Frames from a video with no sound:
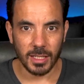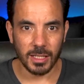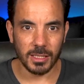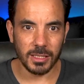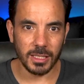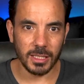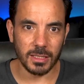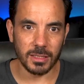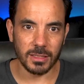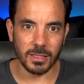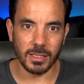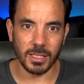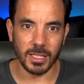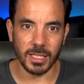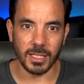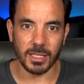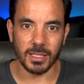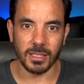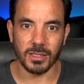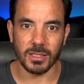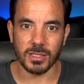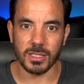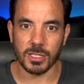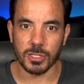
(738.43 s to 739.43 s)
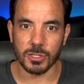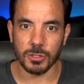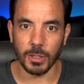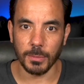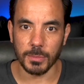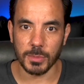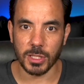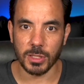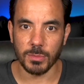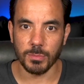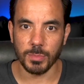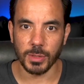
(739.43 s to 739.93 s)
click the link in the
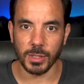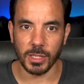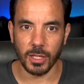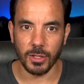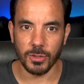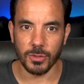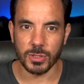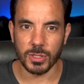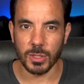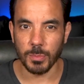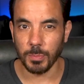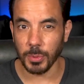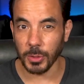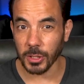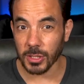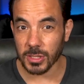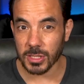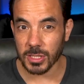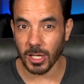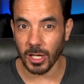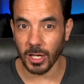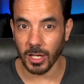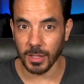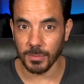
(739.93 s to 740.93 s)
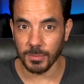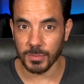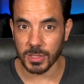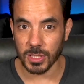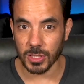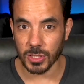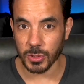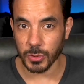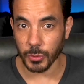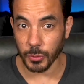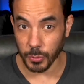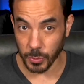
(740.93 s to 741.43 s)
description below to book a time
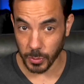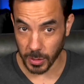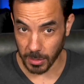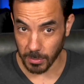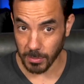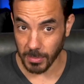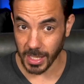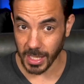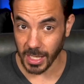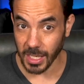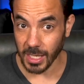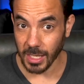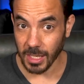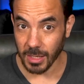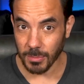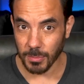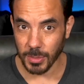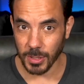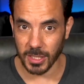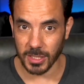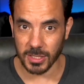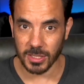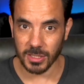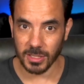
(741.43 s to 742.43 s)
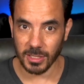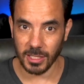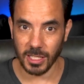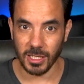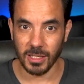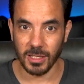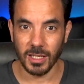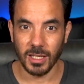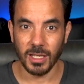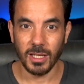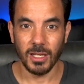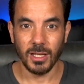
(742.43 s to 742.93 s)
to talk with me
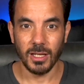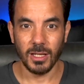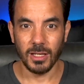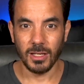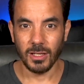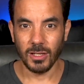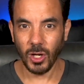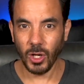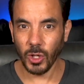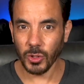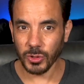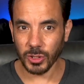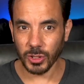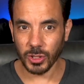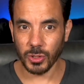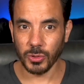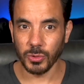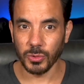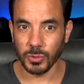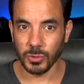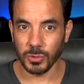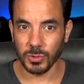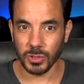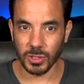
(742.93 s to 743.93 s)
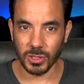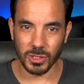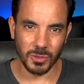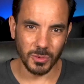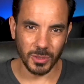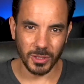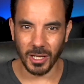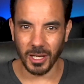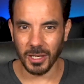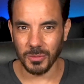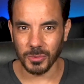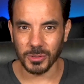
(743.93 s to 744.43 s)
personally. On the call, you
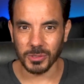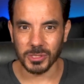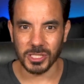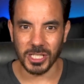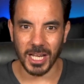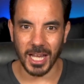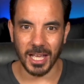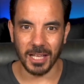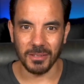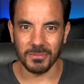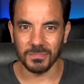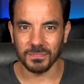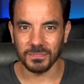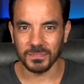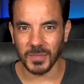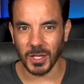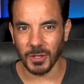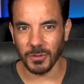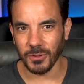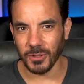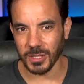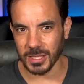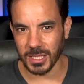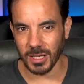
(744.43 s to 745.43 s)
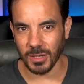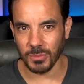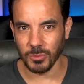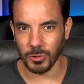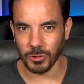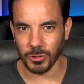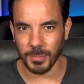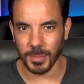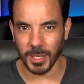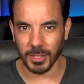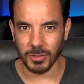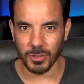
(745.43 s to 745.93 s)
and I will chat, I'll find out
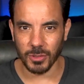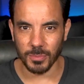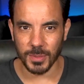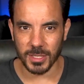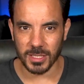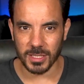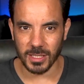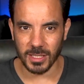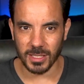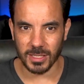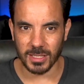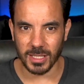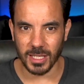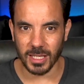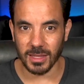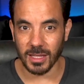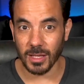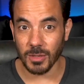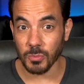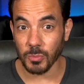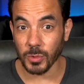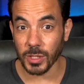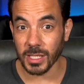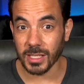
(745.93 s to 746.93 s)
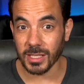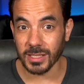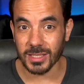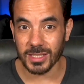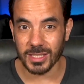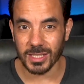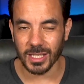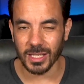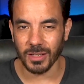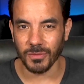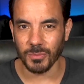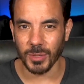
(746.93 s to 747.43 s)
more about your business, and then we can
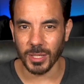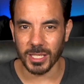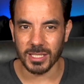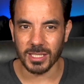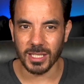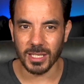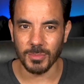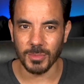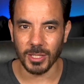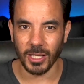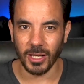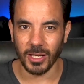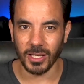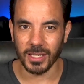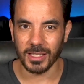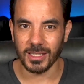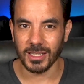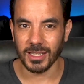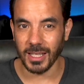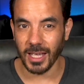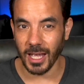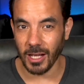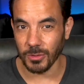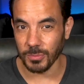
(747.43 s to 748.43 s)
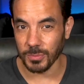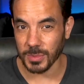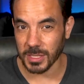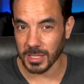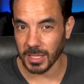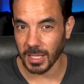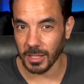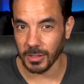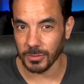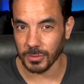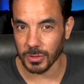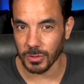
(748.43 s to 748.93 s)
see if my team and I can help
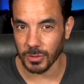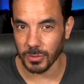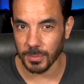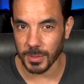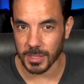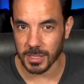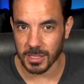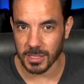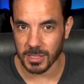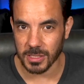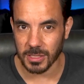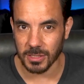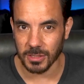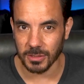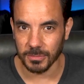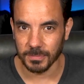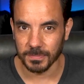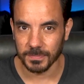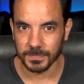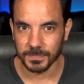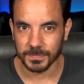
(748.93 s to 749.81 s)
scale your business too.